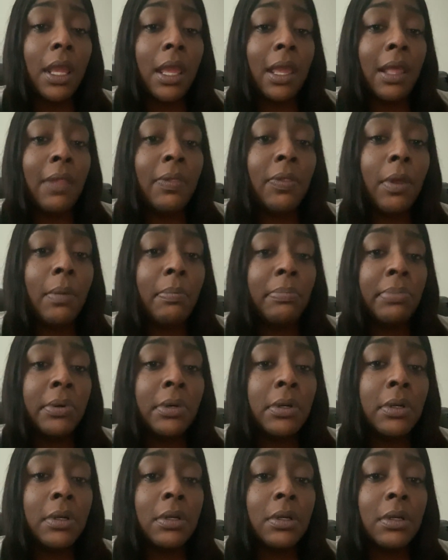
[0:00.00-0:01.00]
in the
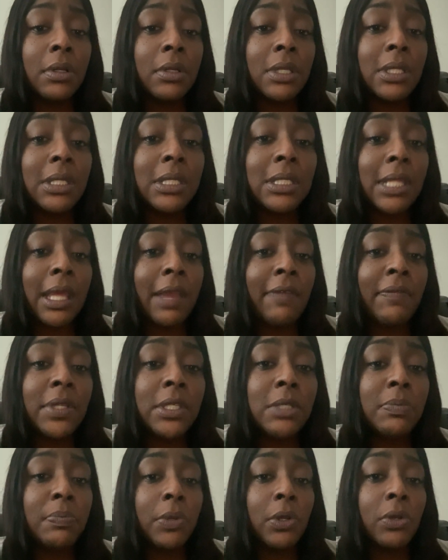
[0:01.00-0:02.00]
book, The 7
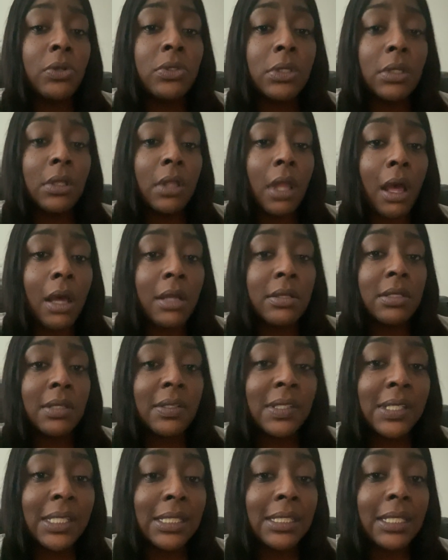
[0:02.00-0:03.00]
Spiritual Laws
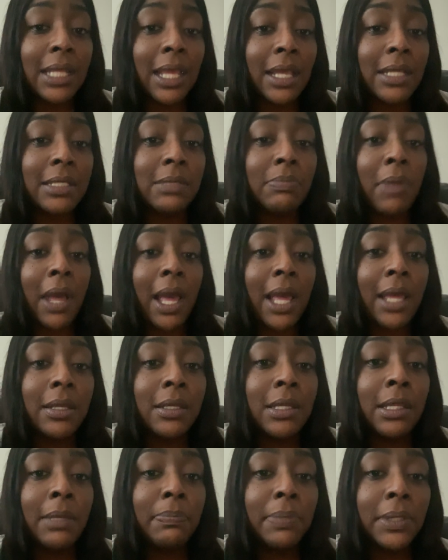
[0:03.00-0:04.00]
of Success by
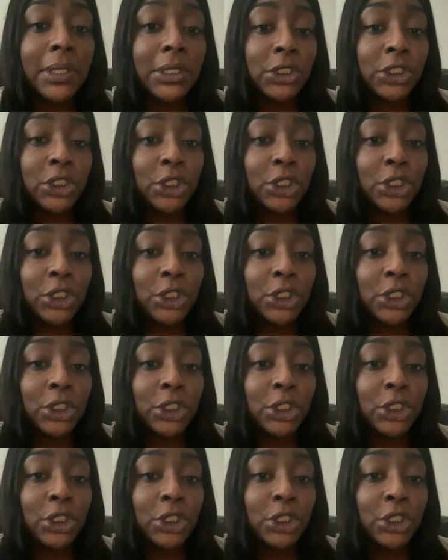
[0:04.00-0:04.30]
Deepak